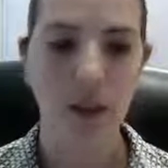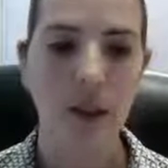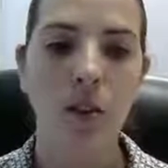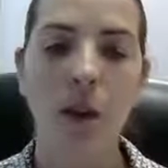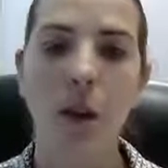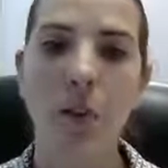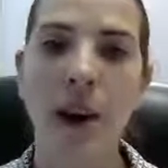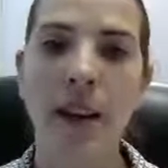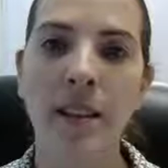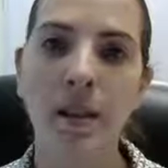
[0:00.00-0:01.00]
So we're going to
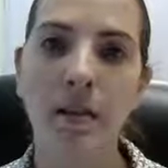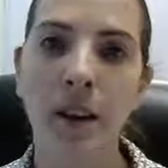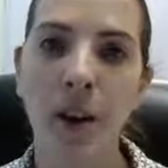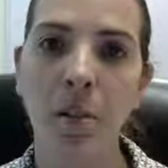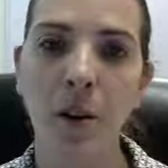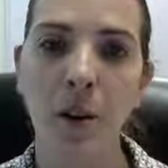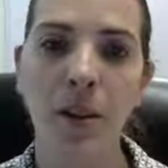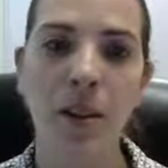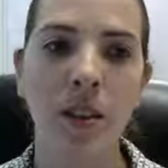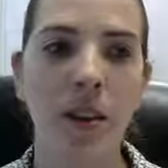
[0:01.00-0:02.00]
pass our file
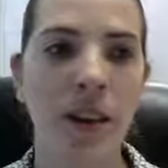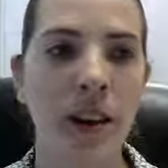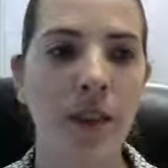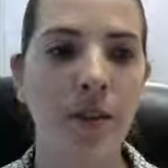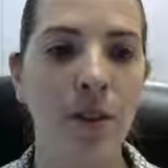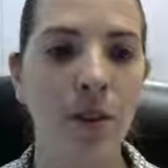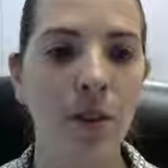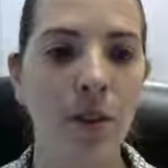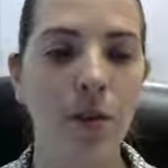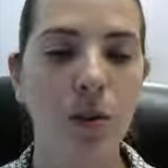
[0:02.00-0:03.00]
pointer to the
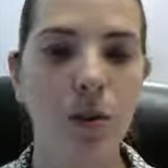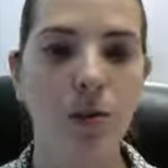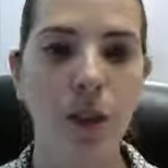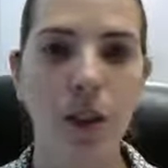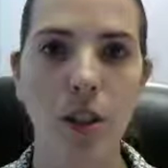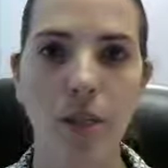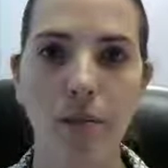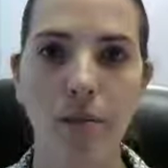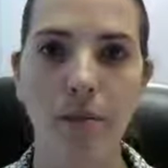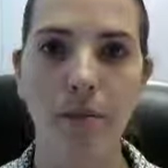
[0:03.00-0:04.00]
fclose function.
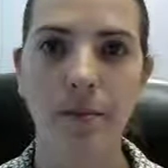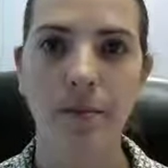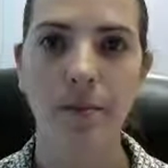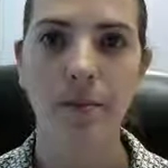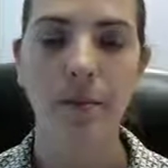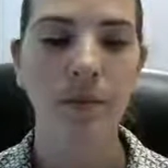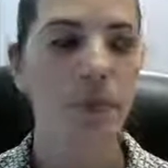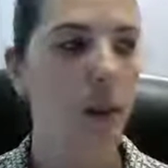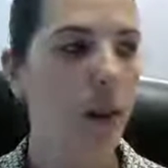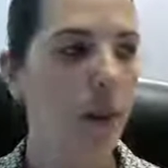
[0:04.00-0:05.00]

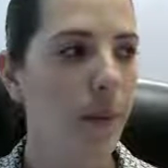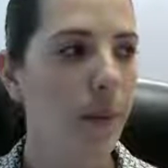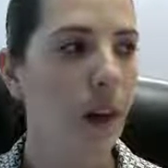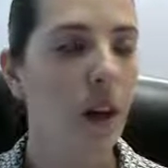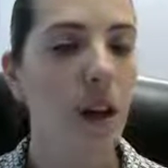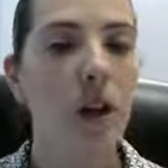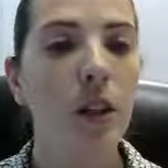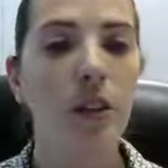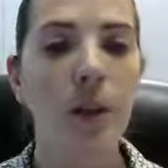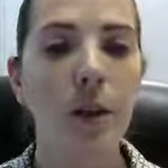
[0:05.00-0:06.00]
Okay.
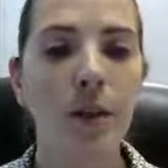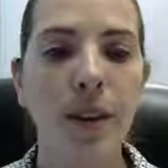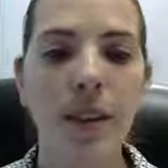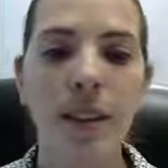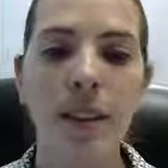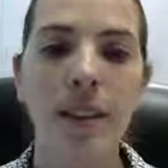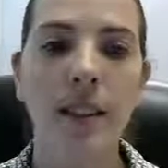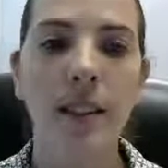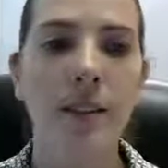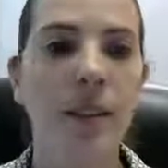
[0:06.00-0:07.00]
So now we're ready to
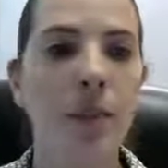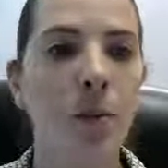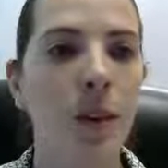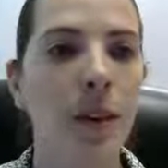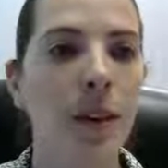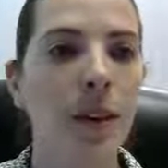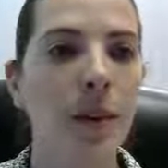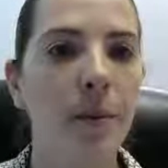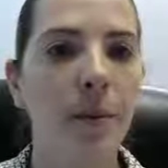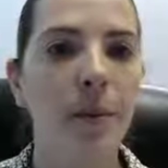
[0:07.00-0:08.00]
see if it's working right.
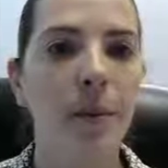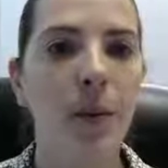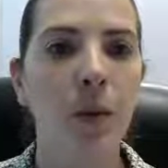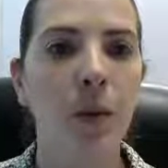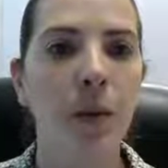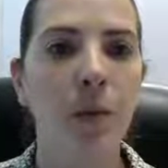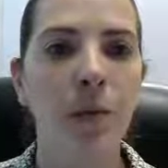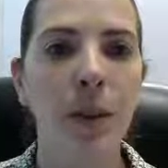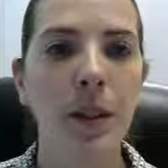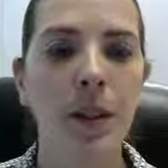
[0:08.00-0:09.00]
We're going to
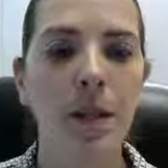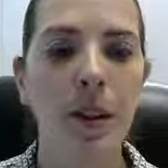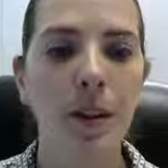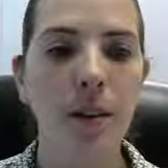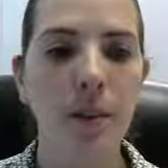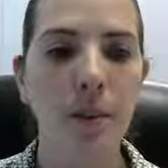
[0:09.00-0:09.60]
build and run.